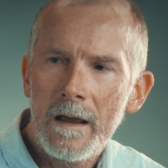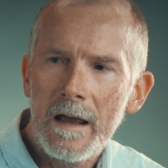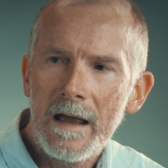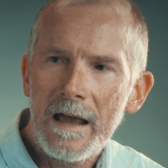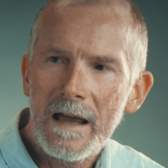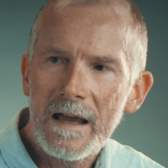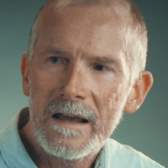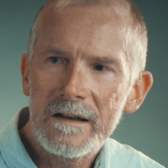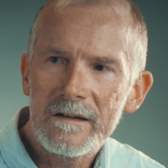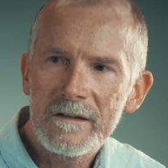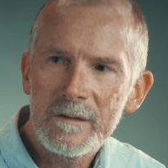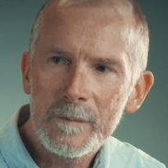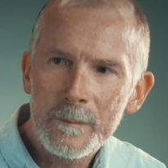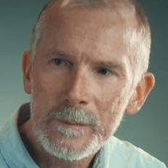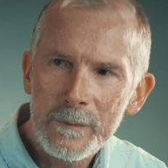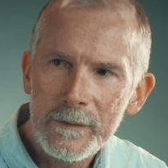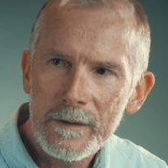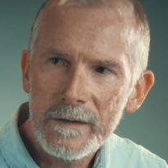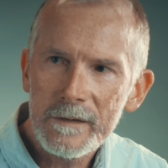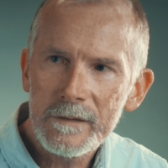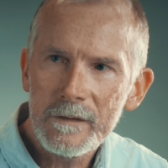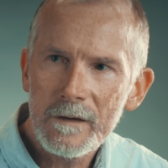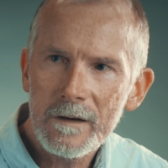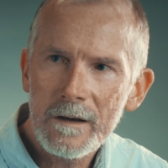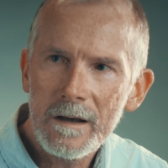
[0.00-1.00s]
And
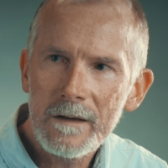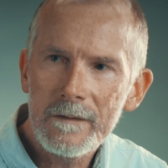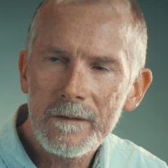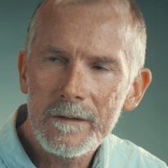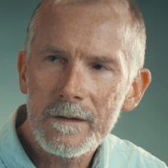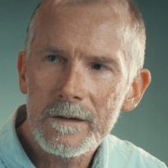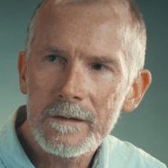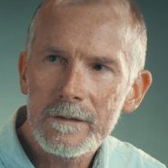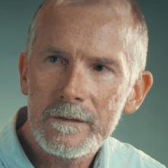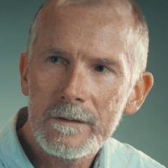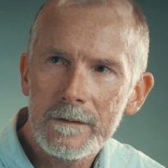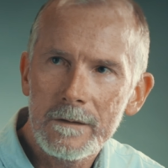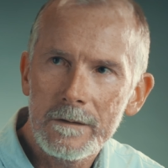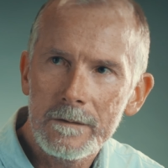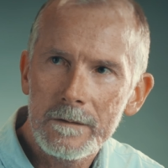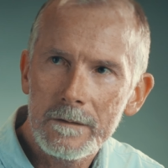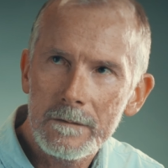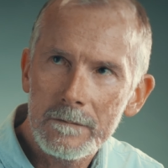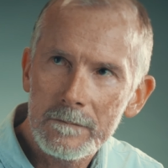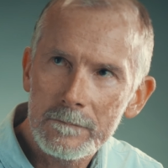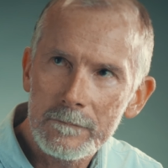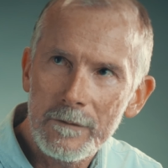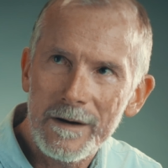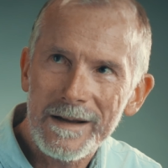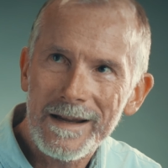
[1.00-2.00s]
implicit in this
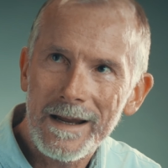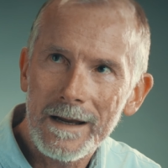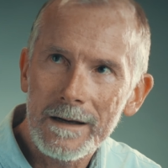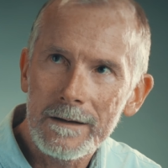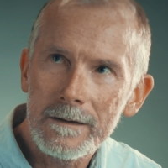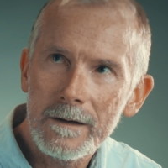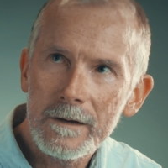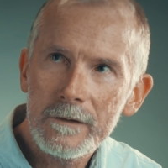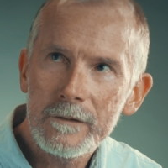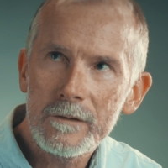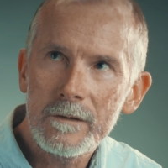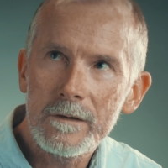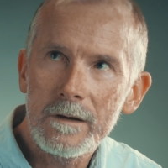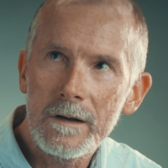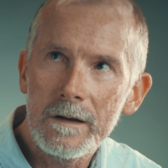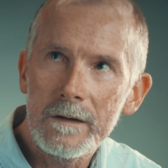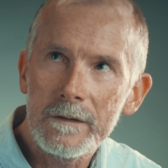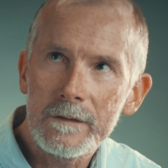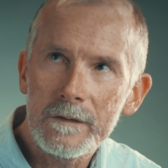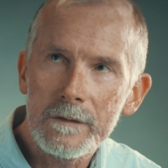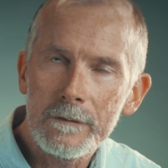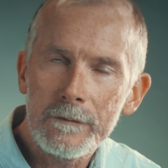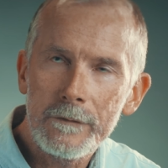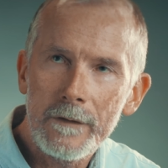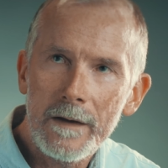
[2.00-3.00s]
recognition
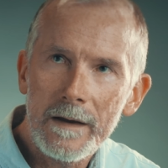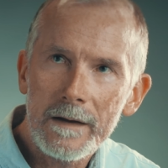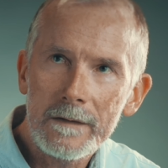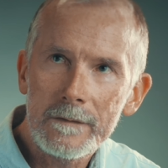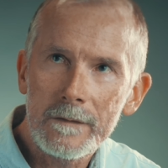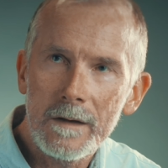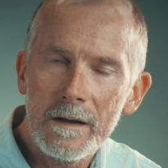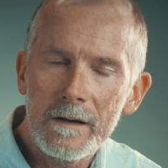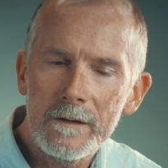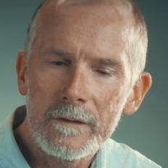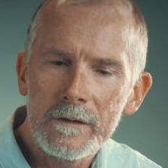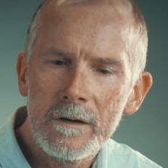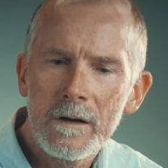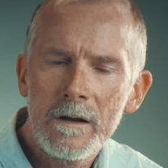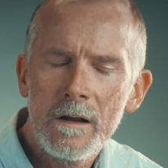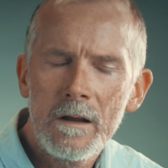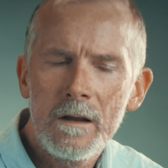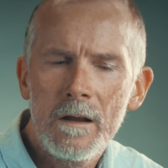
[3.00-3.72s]
is the fact that